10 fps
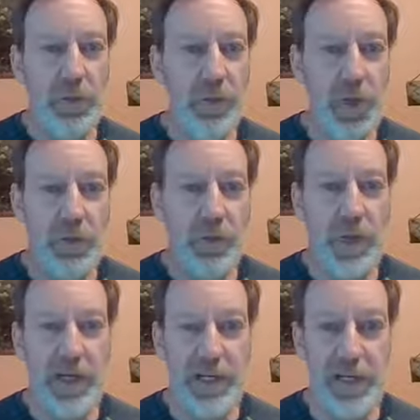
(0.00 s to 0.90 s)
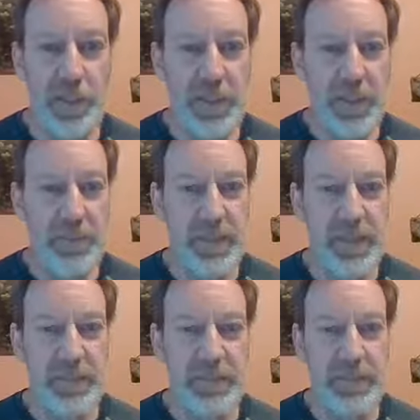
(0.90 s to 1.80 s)
where direct help can
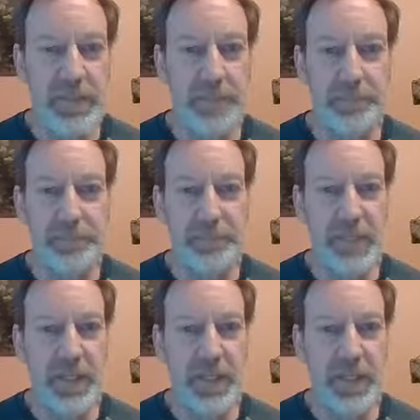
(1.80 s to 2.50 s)
be um,